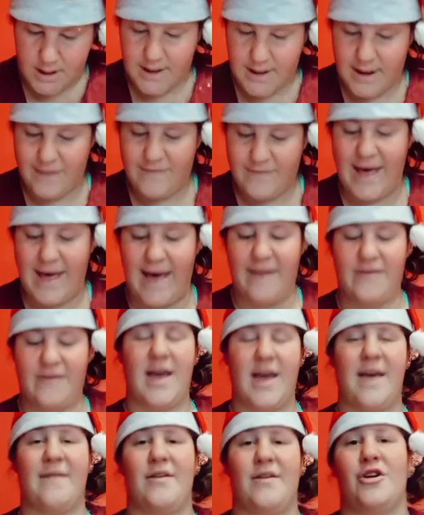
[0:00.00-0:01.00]
Never have
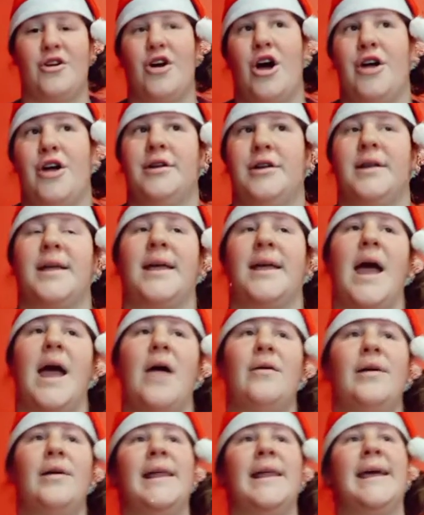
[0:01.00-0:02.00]
I ever gone
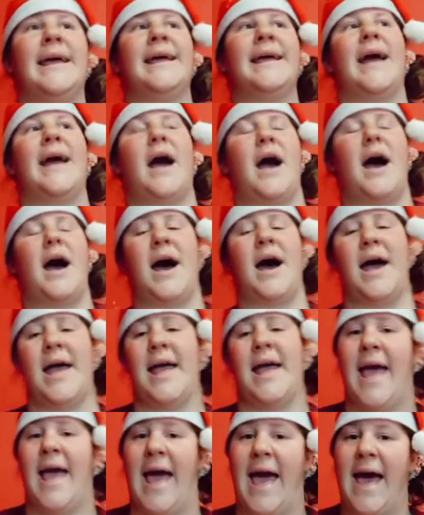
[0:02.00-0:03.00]
caroling.
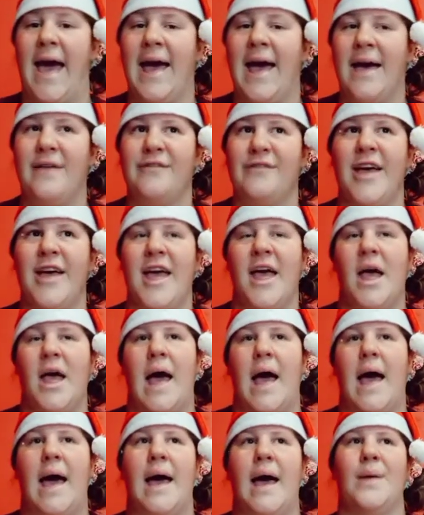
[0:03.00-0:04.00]
I have.
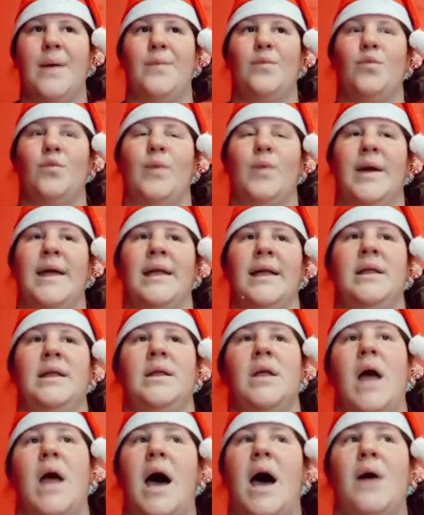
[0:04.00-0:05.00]

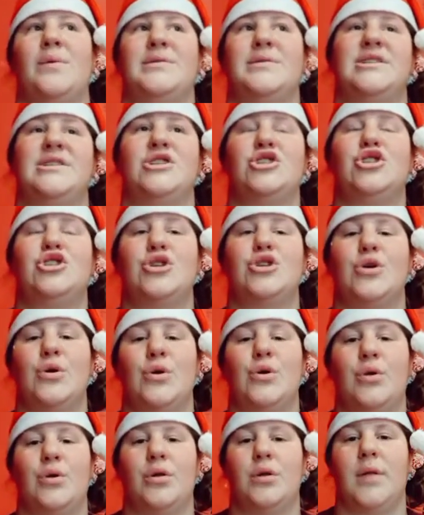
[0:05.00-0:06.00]
When I was in
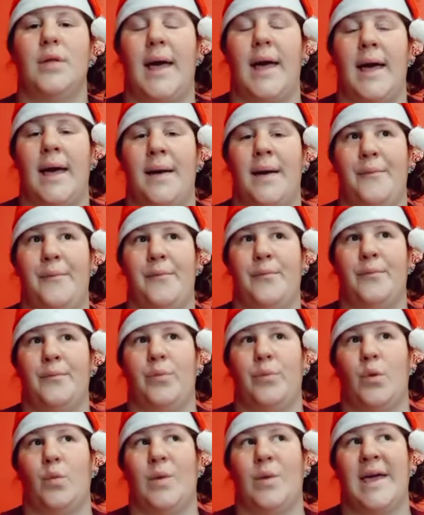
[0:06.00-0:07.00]
school,
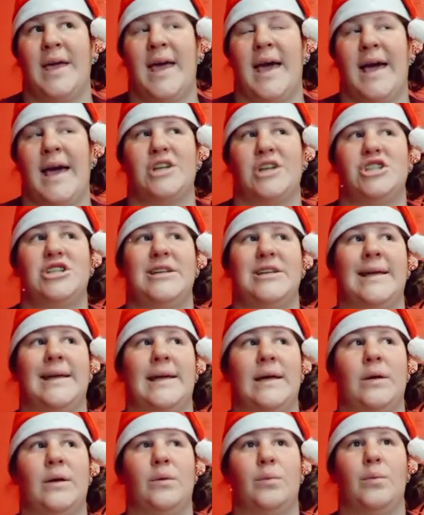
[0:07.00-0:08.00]
we
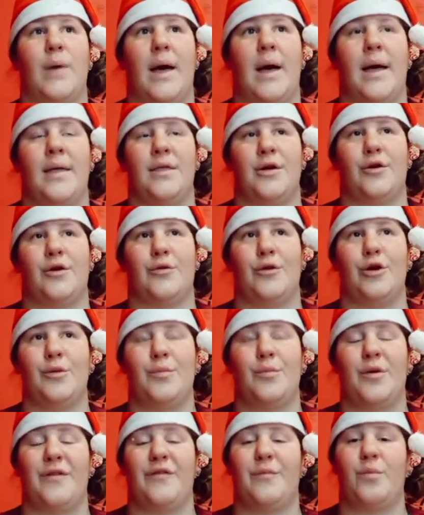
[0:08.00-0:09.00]
actually, the
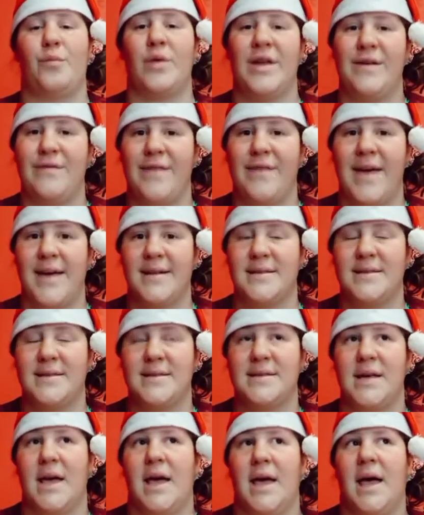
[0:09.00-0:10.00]
group of
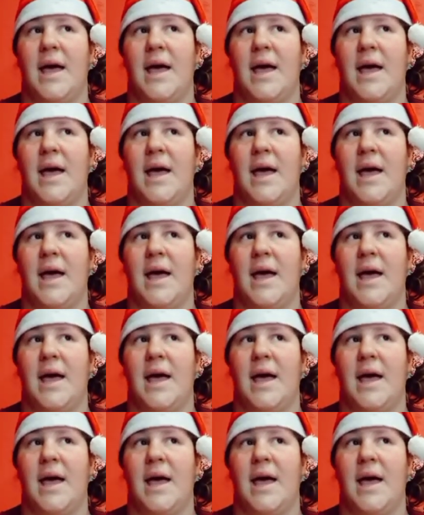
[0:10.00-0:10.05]
prefects,